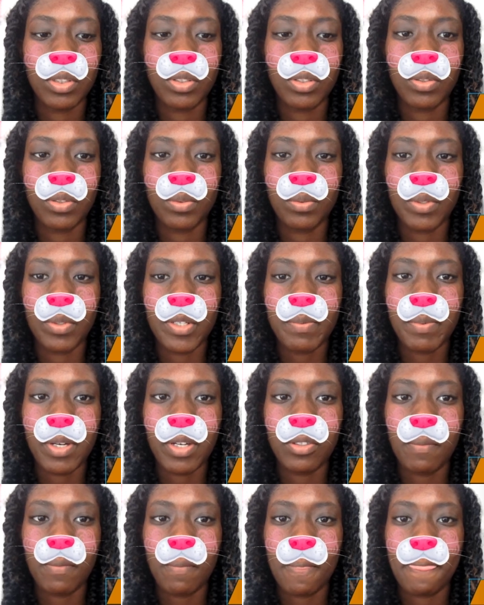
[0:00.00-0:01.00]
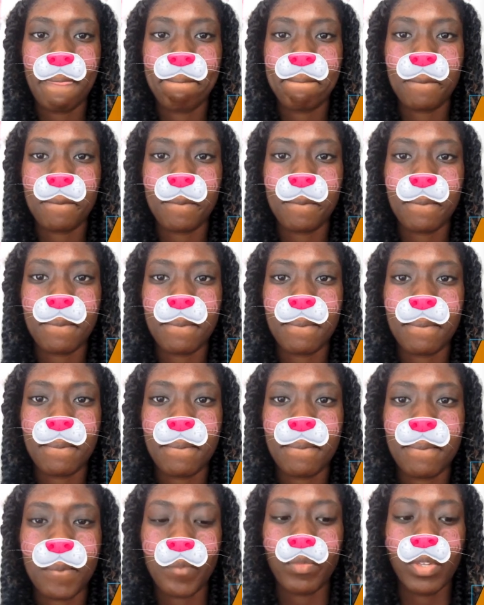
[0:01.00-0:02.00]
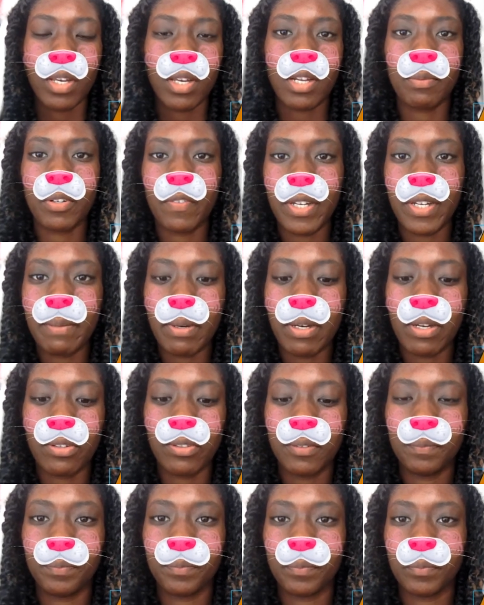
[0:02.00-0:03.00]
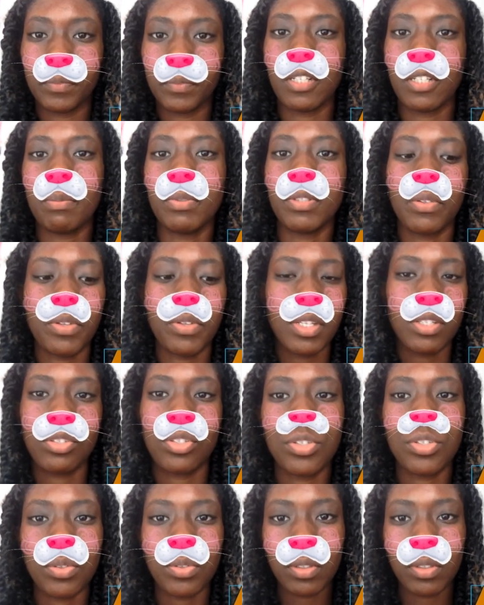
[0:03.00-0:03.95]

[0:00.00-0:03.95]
There's our bottle. I'm going to find a bottle. A couple of things too.